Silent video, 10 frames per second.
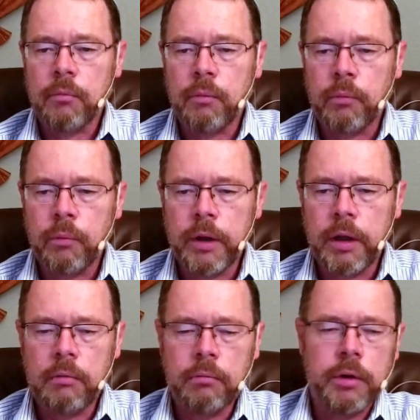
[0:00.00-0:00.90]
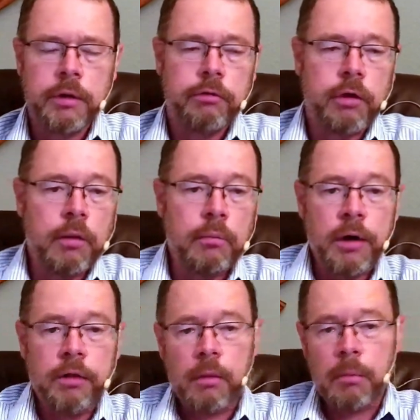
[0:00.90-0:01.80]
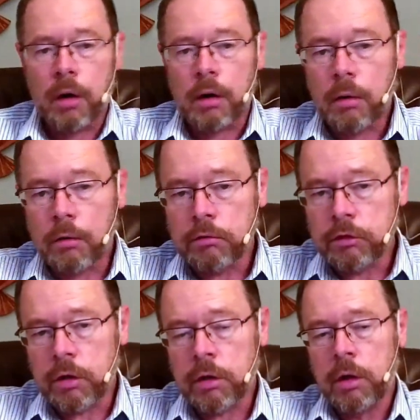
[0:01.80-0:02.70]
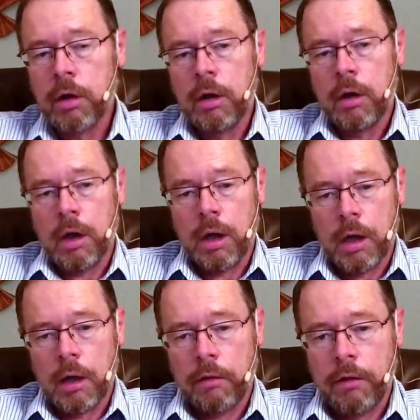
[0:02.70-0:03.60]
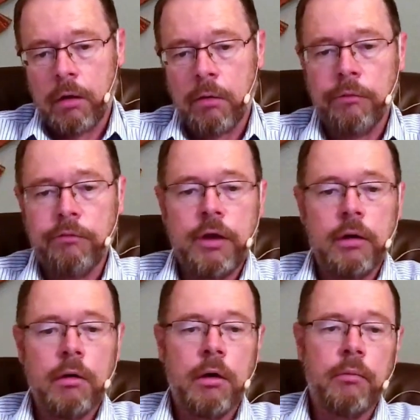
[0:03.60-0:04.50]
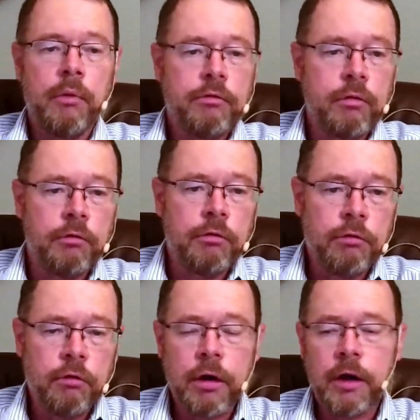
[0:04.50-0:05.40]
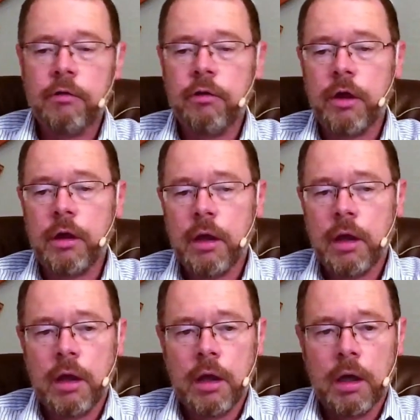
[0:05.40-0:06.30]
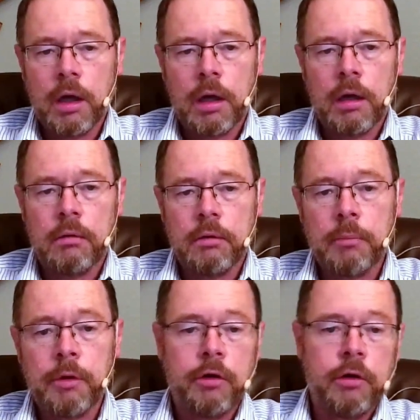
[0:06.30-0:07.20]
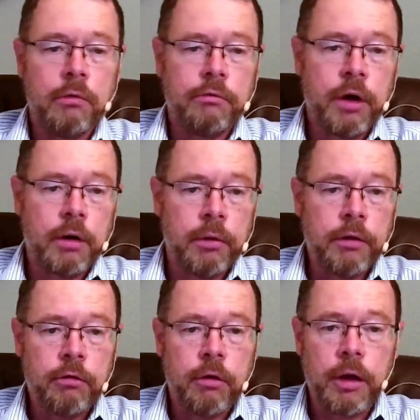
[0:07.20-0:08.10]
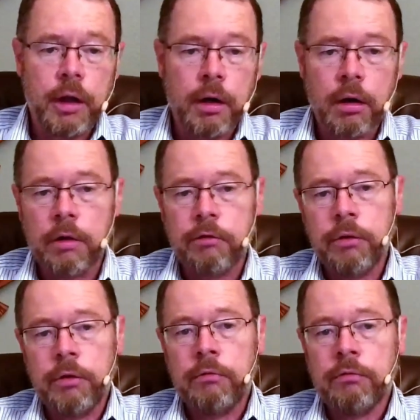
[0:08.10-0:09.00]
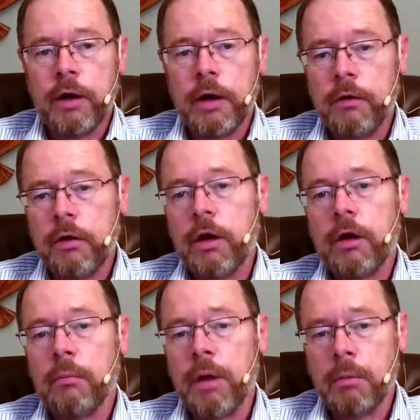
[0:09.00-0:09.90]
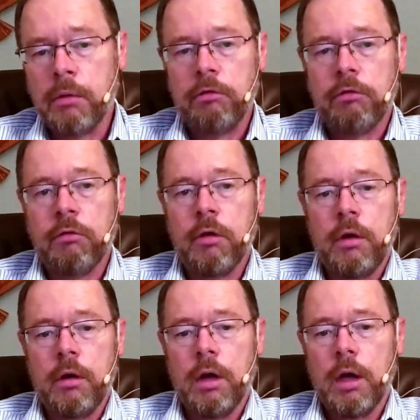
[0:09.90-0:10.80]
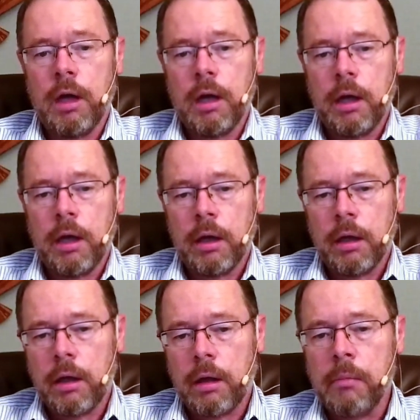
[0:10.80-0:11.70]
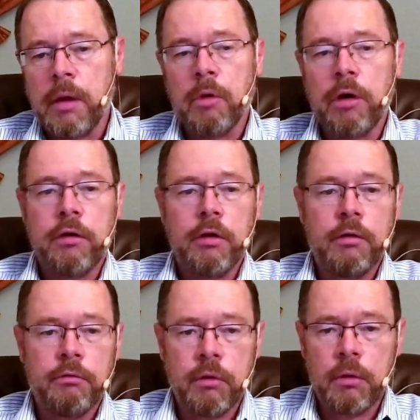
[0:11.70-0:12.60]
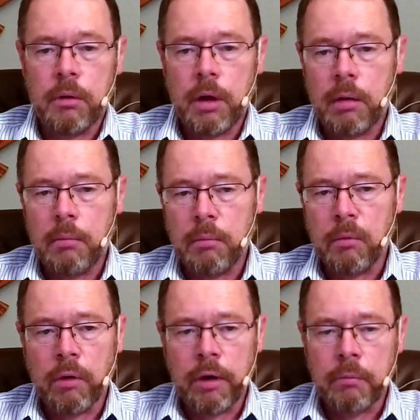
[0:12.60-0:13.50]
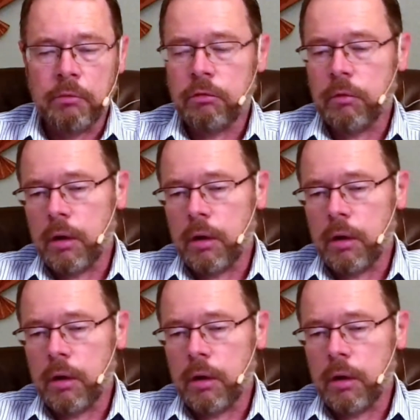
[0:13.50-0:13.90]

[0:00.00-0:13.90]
We celebrate them in our culture. They're revered in Western society. Up until very recently in our country, you'd find the 10 Commandments commemoratives and memoriams